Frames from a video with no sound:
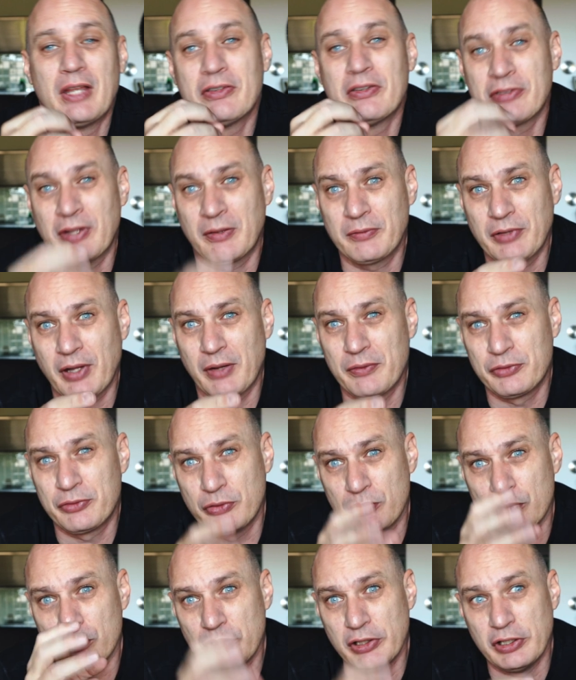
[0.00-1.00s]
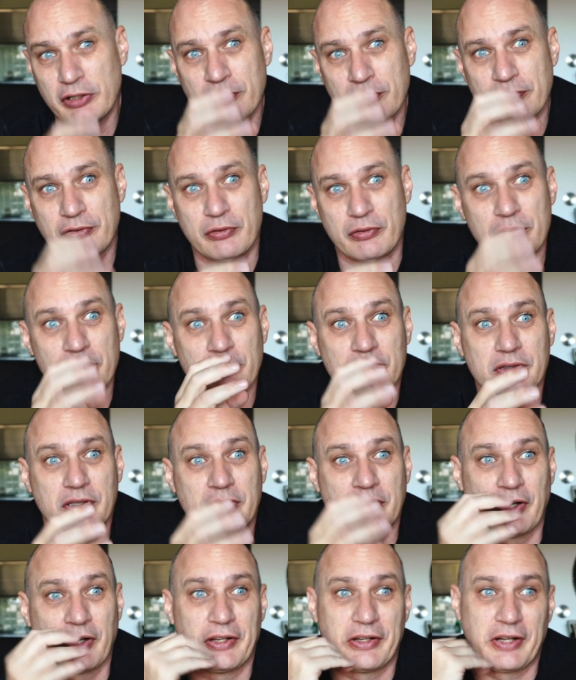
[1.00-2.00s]
Sometimes you're really just a
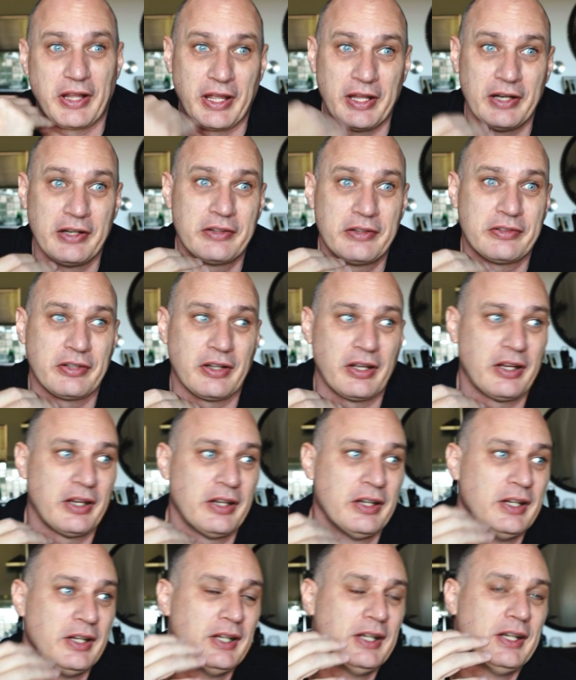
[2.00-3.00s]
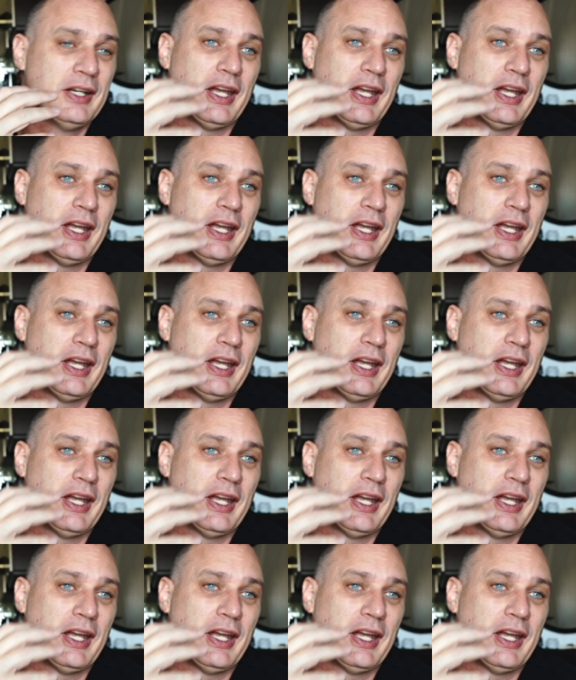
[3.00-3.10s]
great editor,